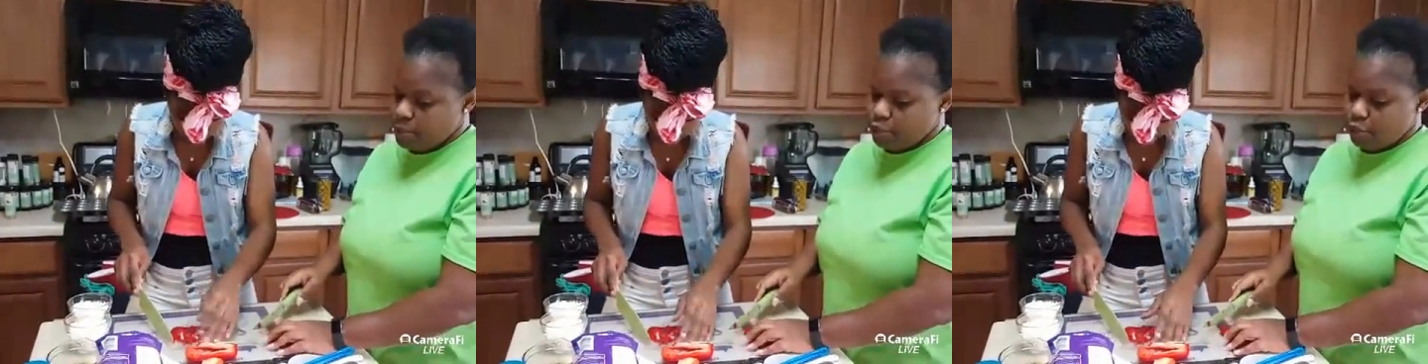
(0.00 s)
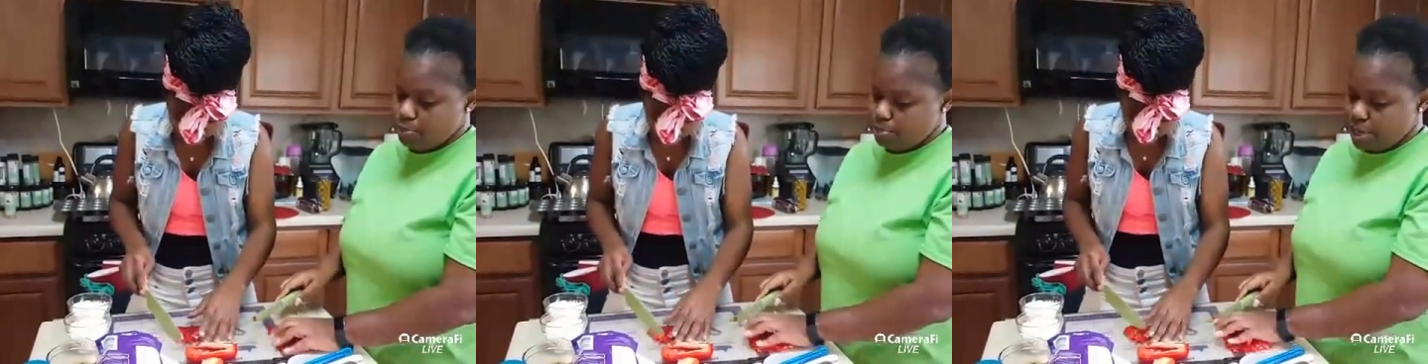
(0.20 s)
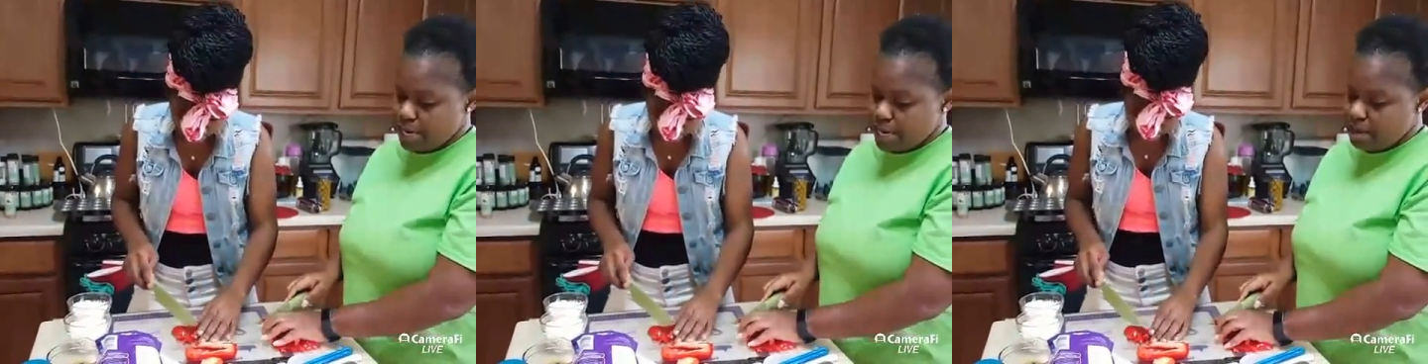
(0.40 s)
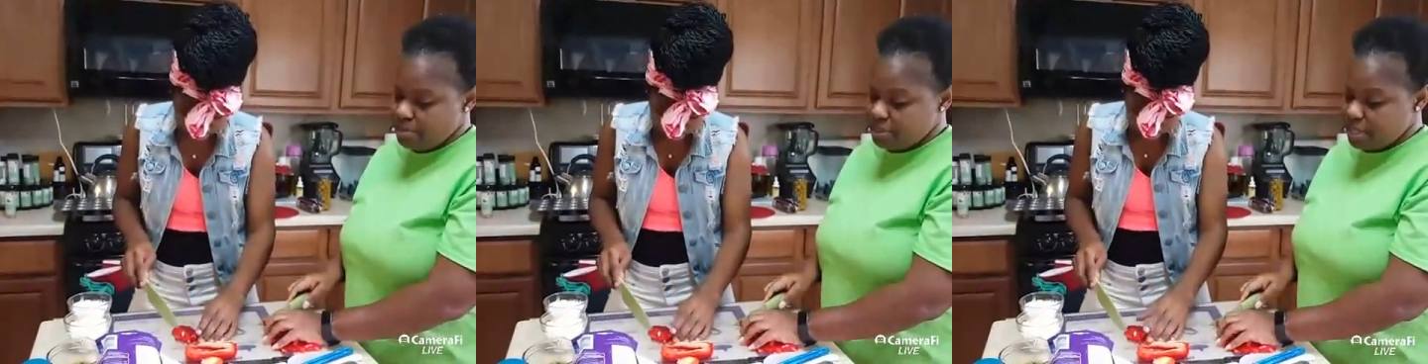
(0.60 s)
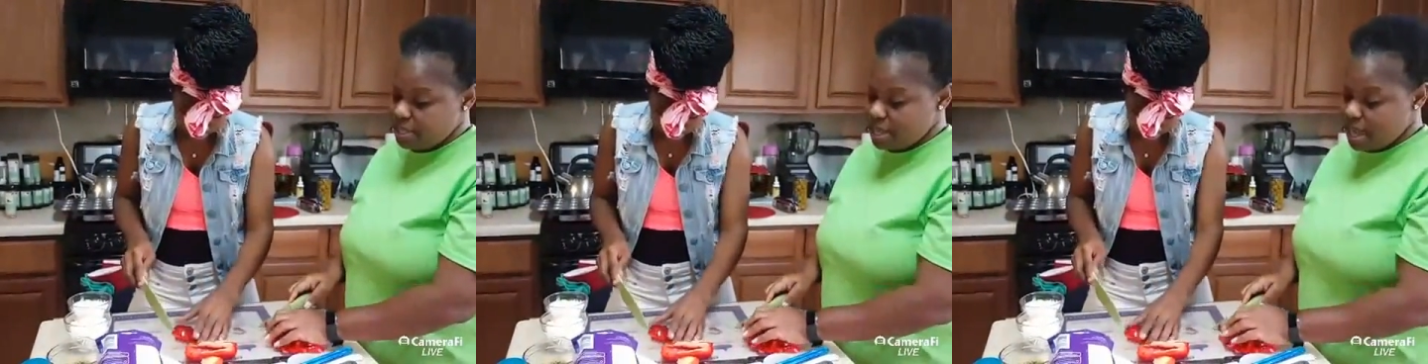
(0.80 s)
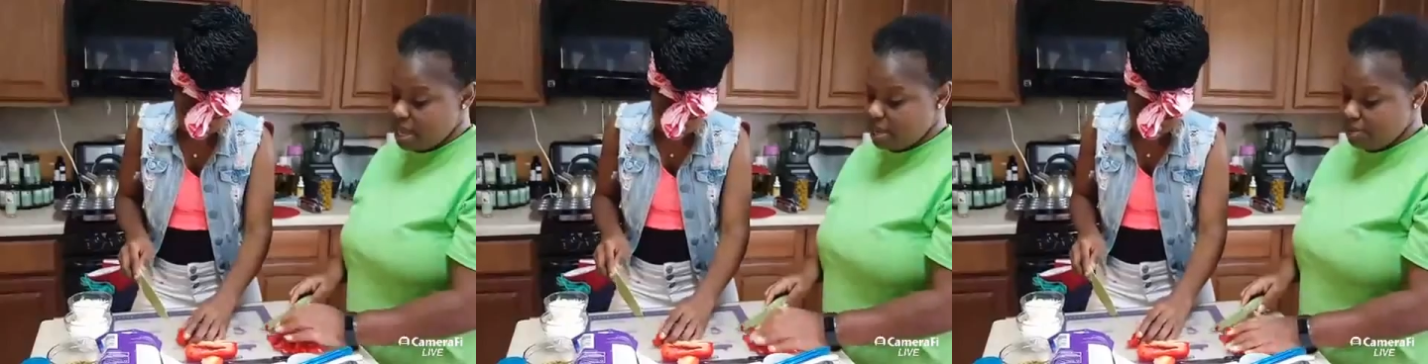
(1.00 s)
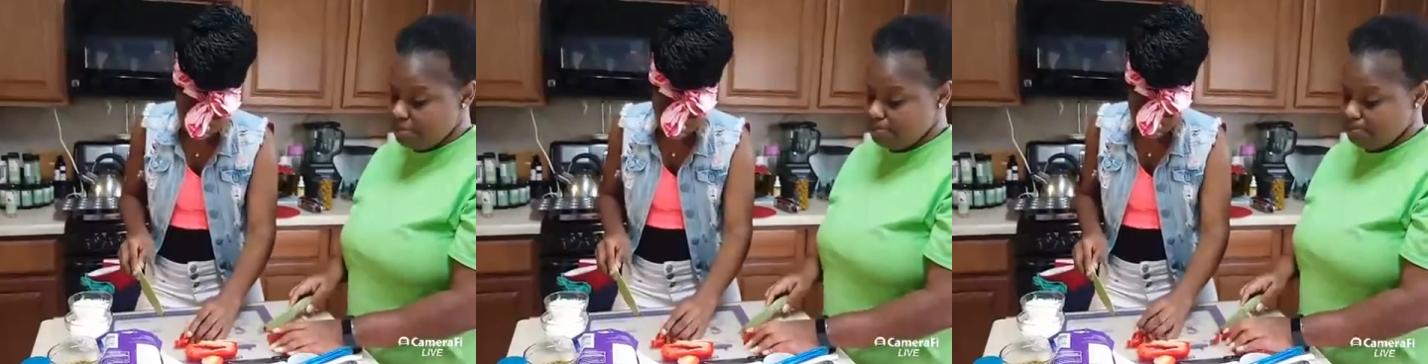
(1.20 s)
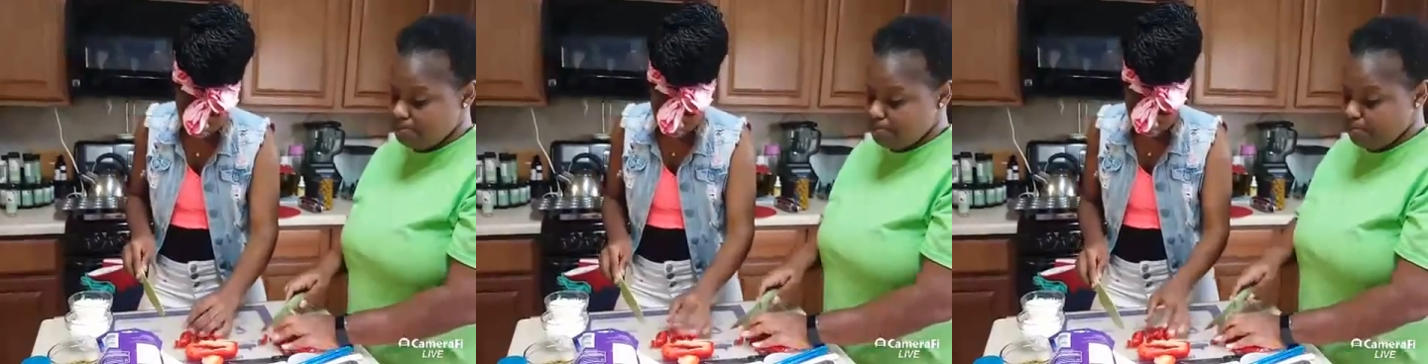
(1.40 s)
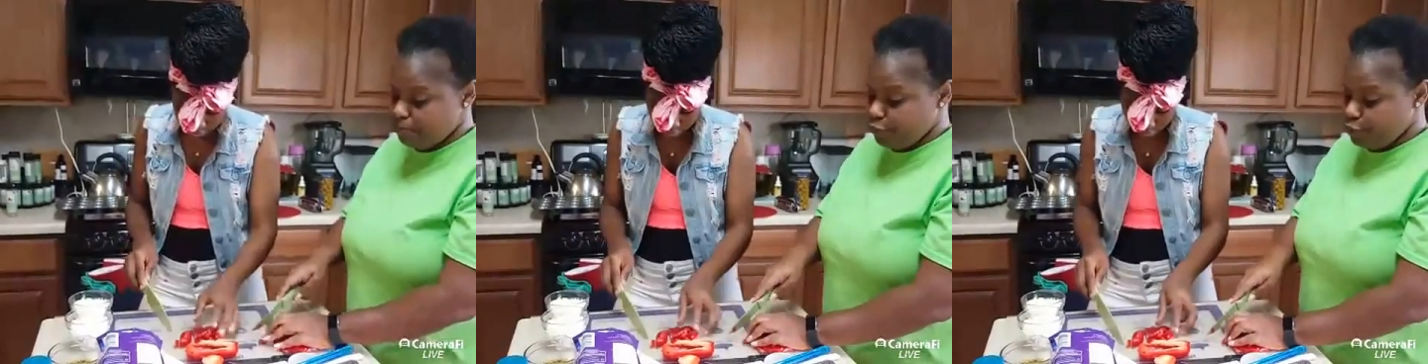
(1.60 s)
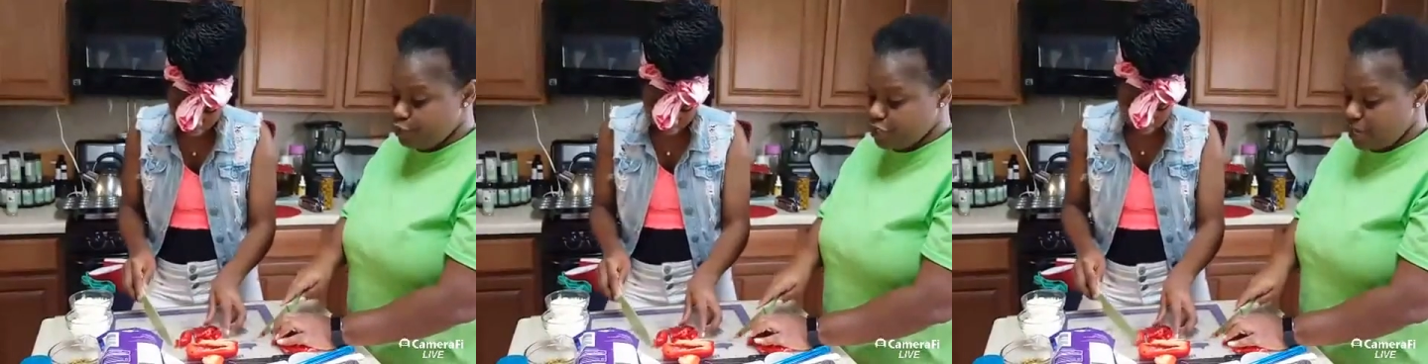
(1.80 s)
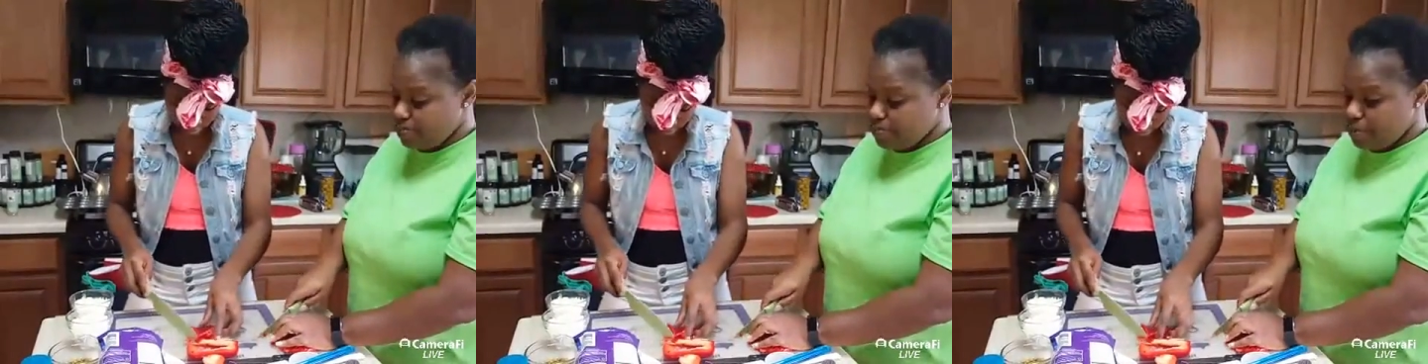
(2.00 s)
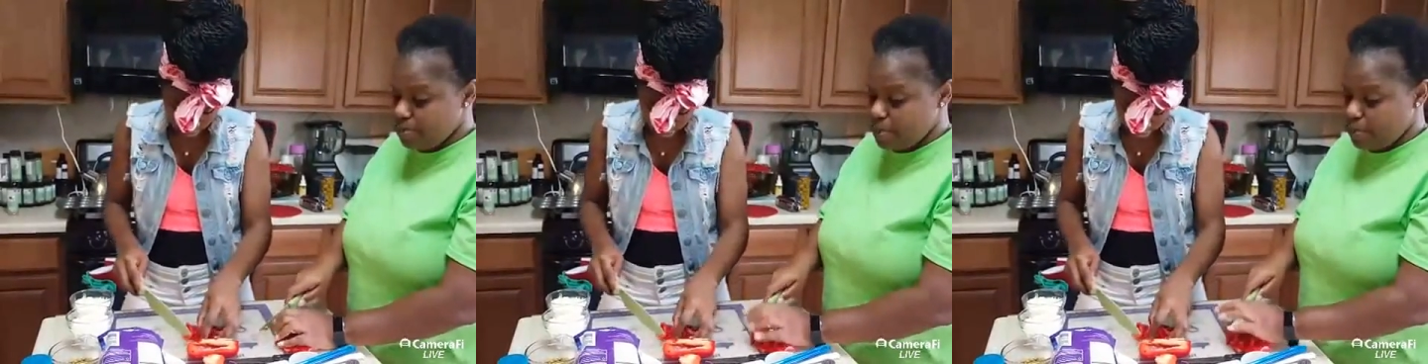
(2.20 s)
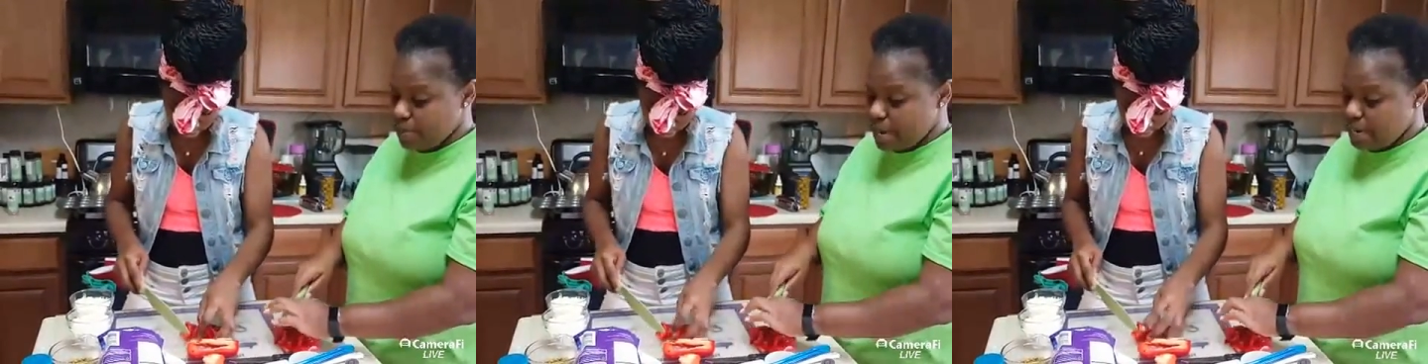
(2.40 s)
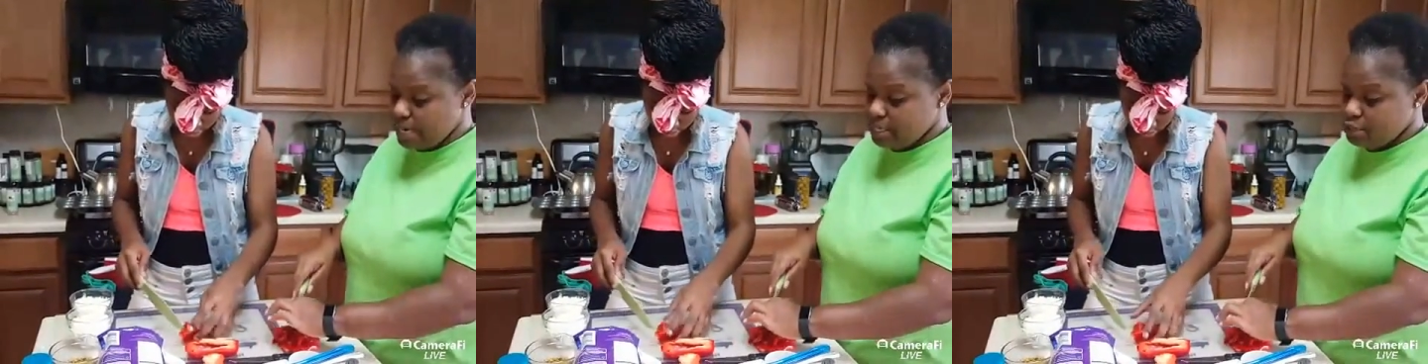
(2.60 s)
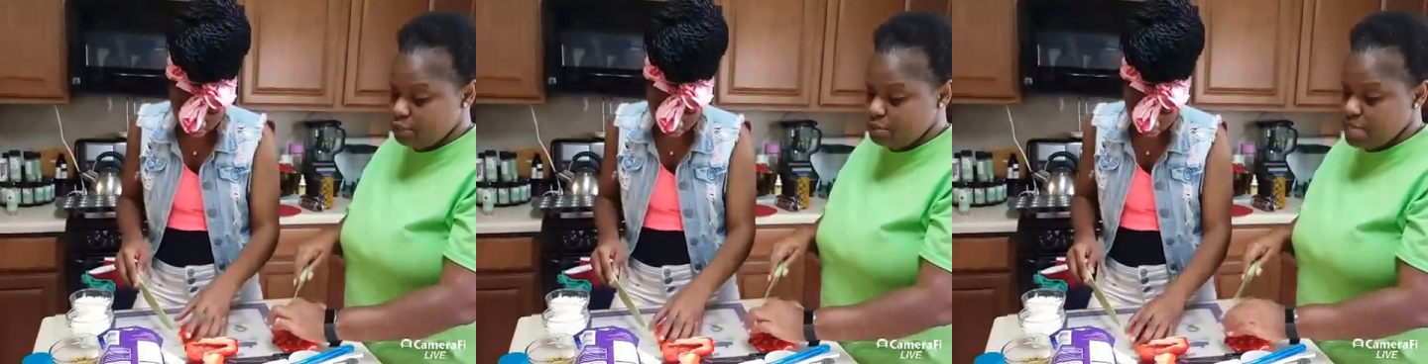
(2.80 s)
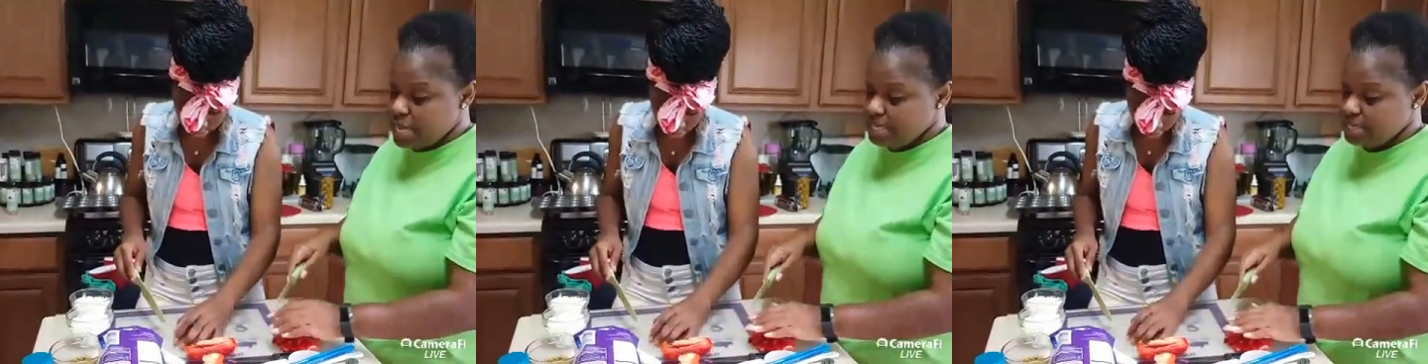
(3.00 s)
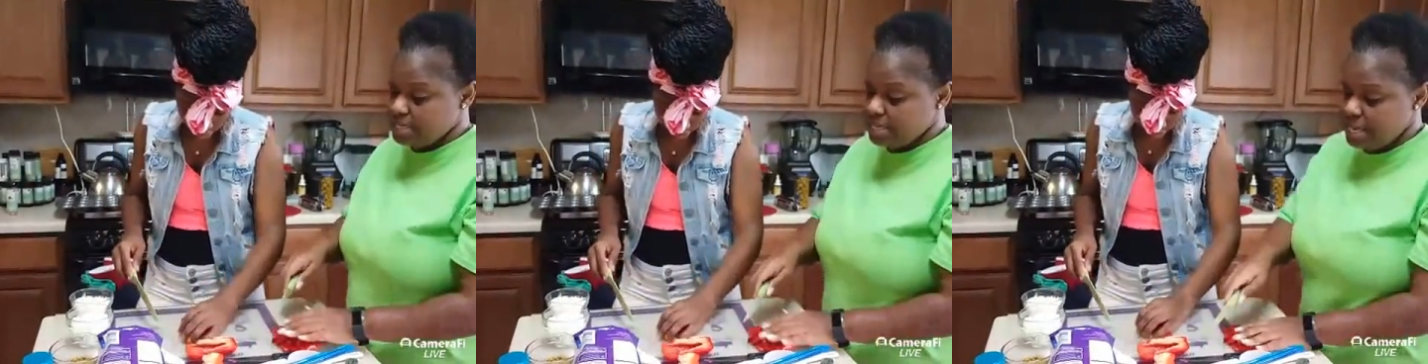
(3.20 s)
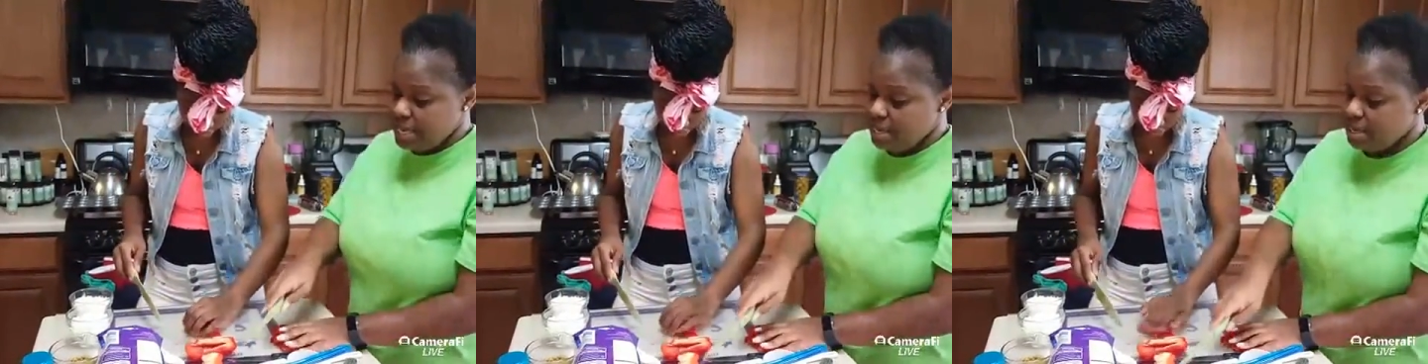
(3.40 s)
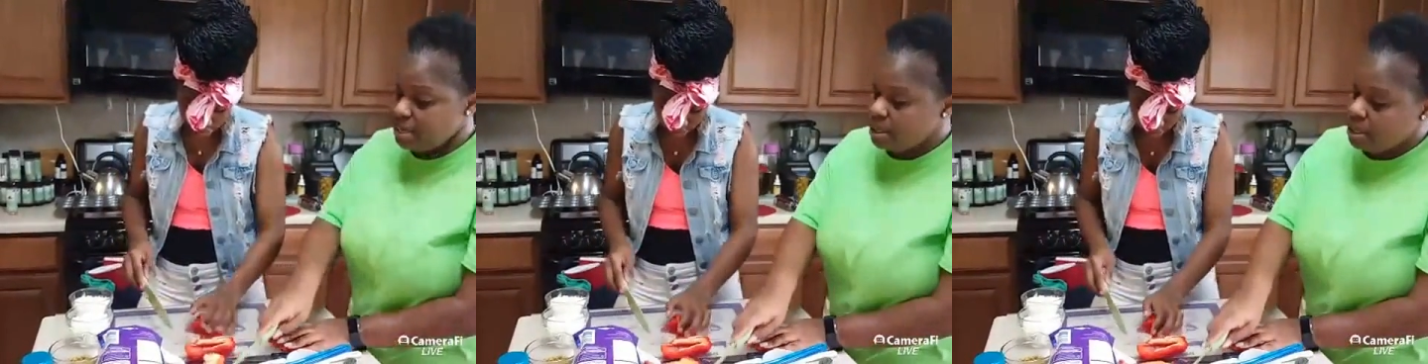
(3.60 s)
We could bring out the food chopper, but we're not gonna do that today.